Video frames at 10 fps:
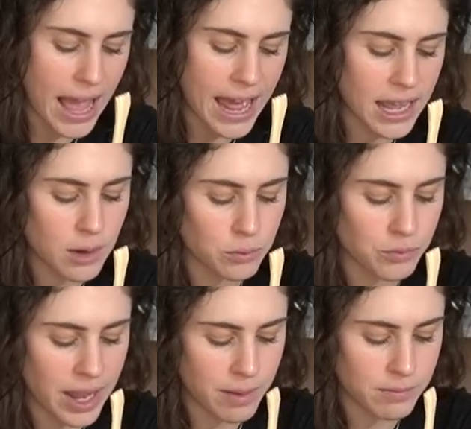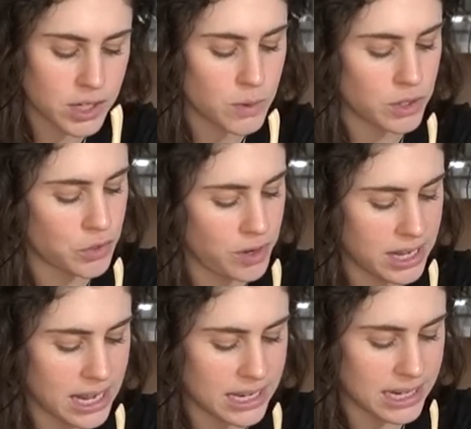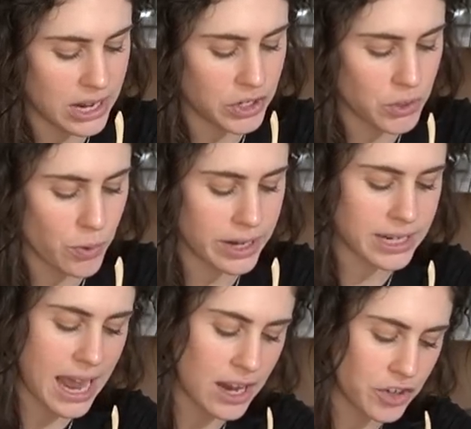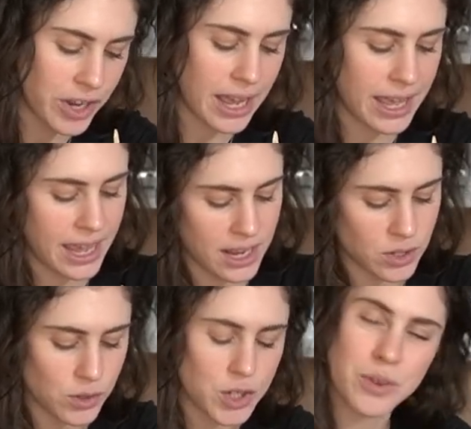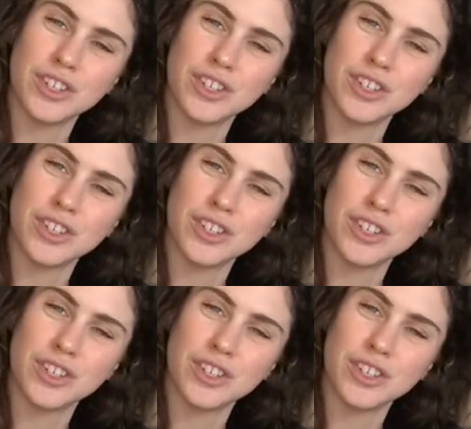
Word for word: adding a rim to a trinket dish or attaching a handle to a